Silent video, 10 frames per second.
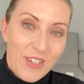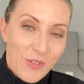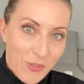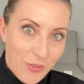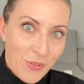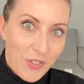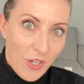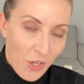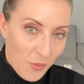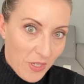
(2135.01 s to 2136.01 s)
called
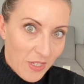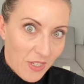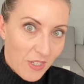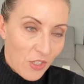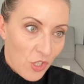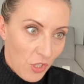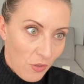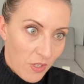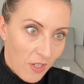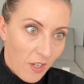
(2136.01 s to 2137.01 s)
Owen
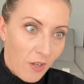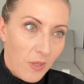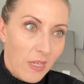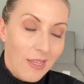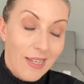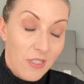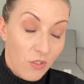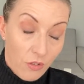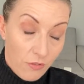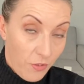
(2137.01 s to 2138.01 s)
Tudor. Oh, that's
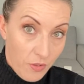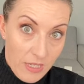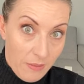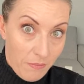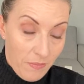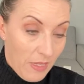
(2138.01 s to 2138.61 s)
not the full name.